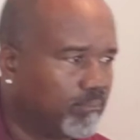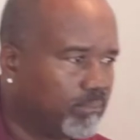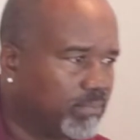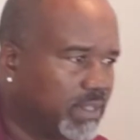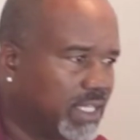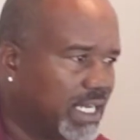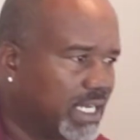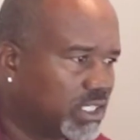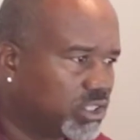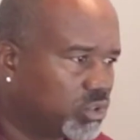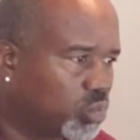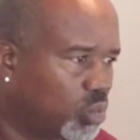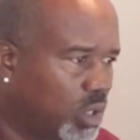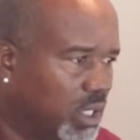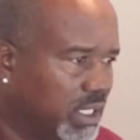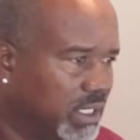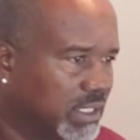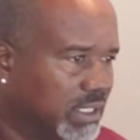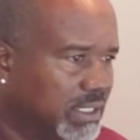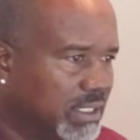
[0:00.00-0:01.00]
That's
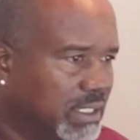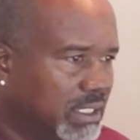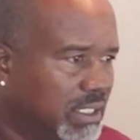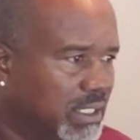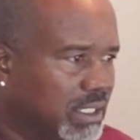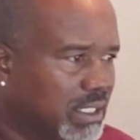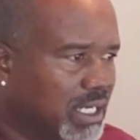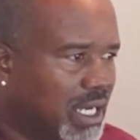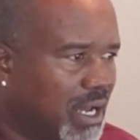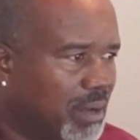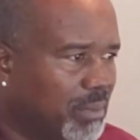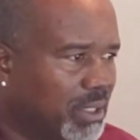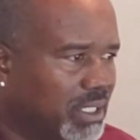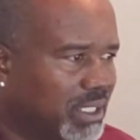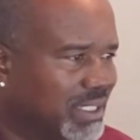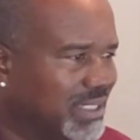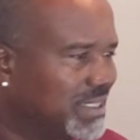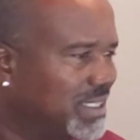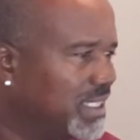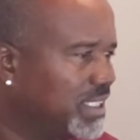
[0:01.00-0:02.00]
one common
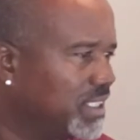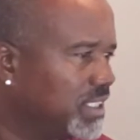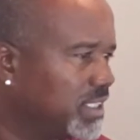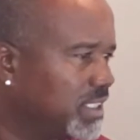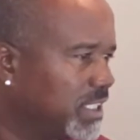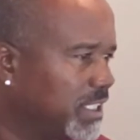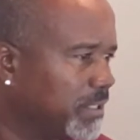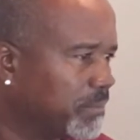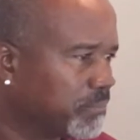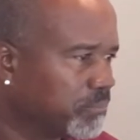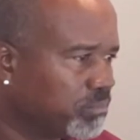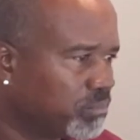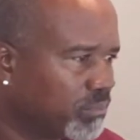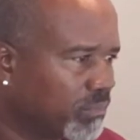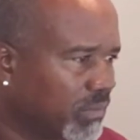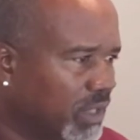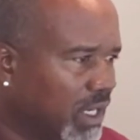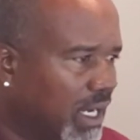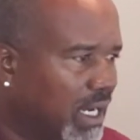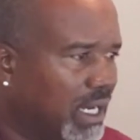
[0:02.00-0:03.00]
contingency.
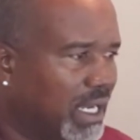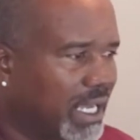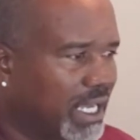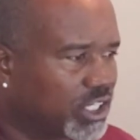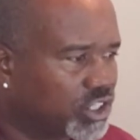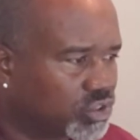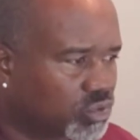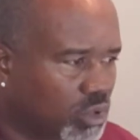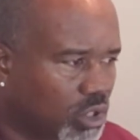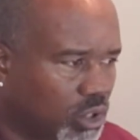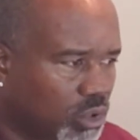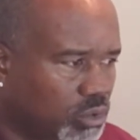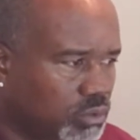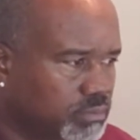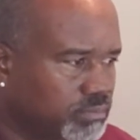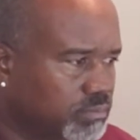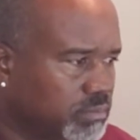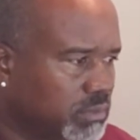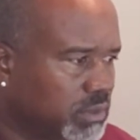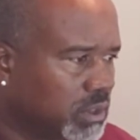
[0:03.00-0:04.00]
Escrow,
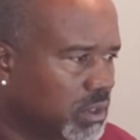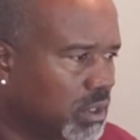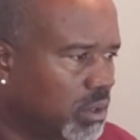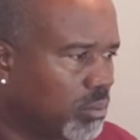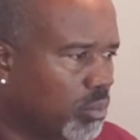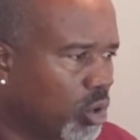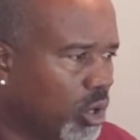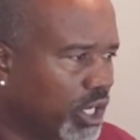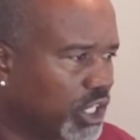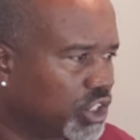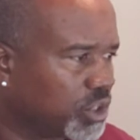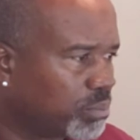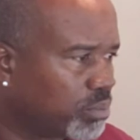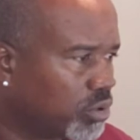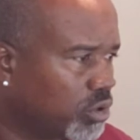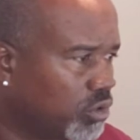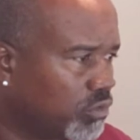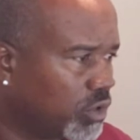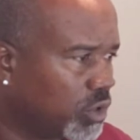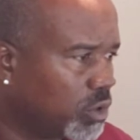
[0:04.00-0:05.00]
mortgage
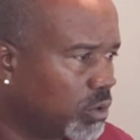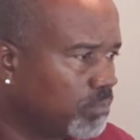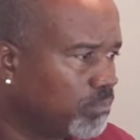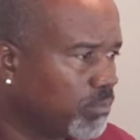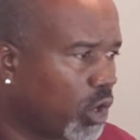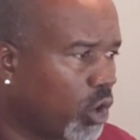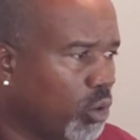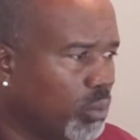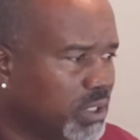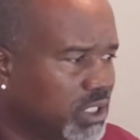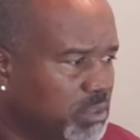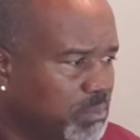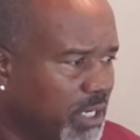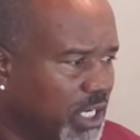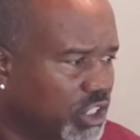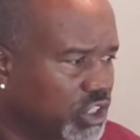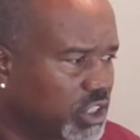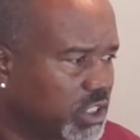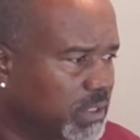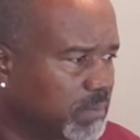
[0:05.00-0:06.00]
approval, home
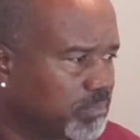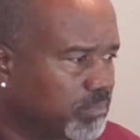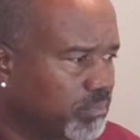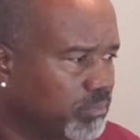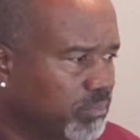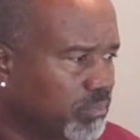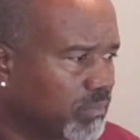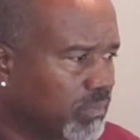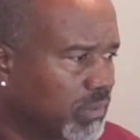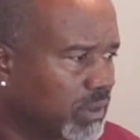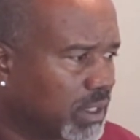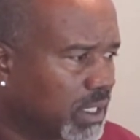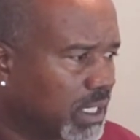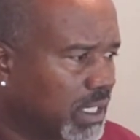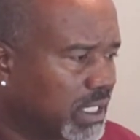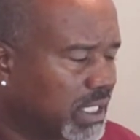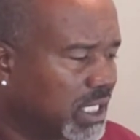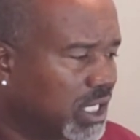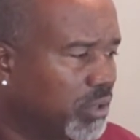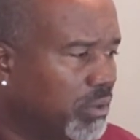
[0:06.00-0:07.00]
inspection,
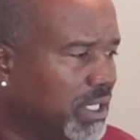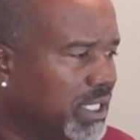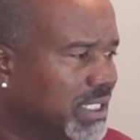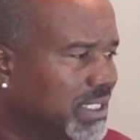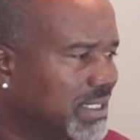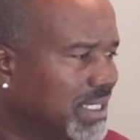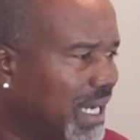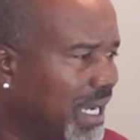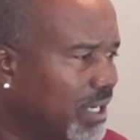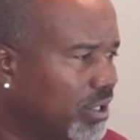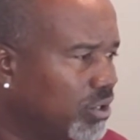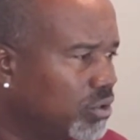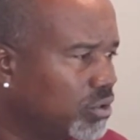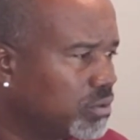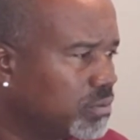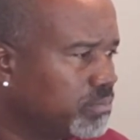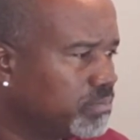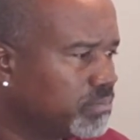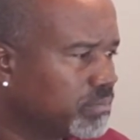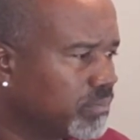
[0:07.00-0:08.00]
clearing the
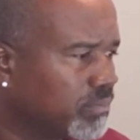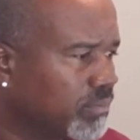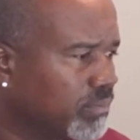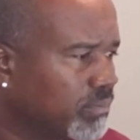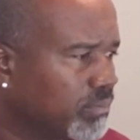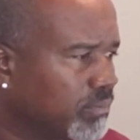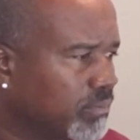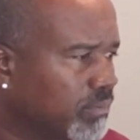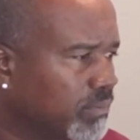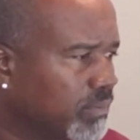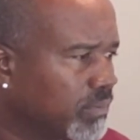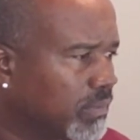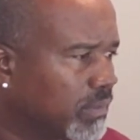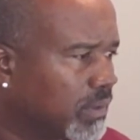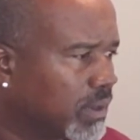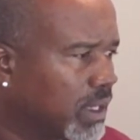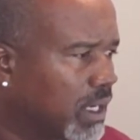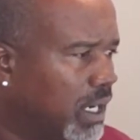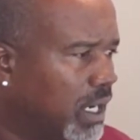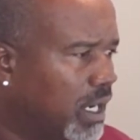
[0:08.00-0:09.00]
title,
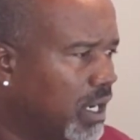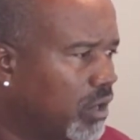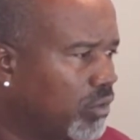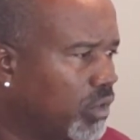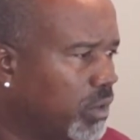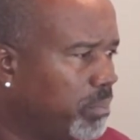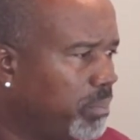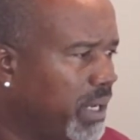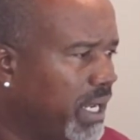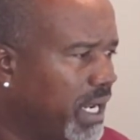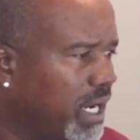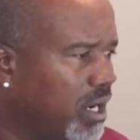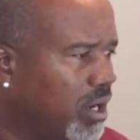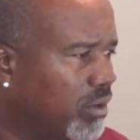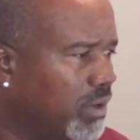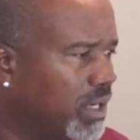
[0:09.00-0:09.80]
repair